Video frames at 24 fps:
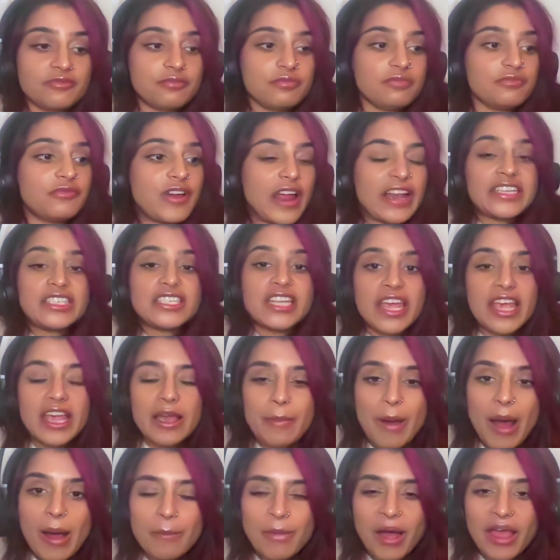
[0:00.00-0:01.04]
venting
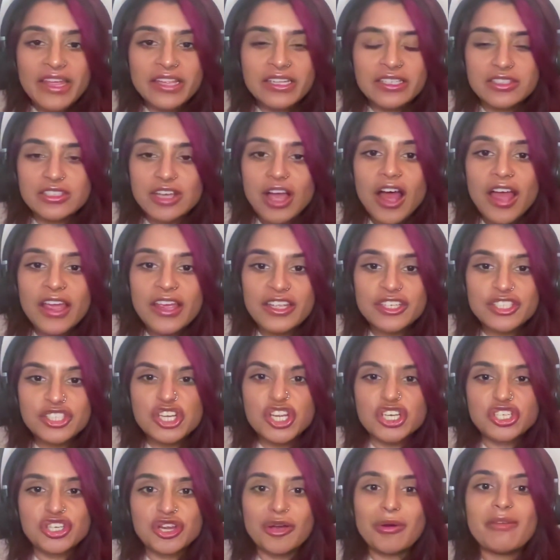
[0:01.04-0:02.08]
about my entire
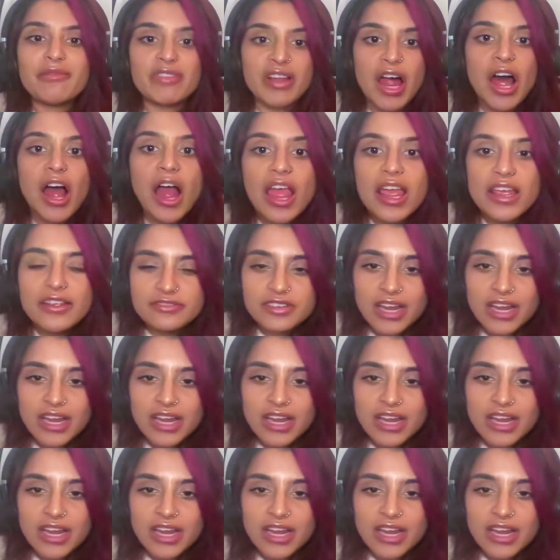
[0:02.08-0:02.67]
shit show of a life.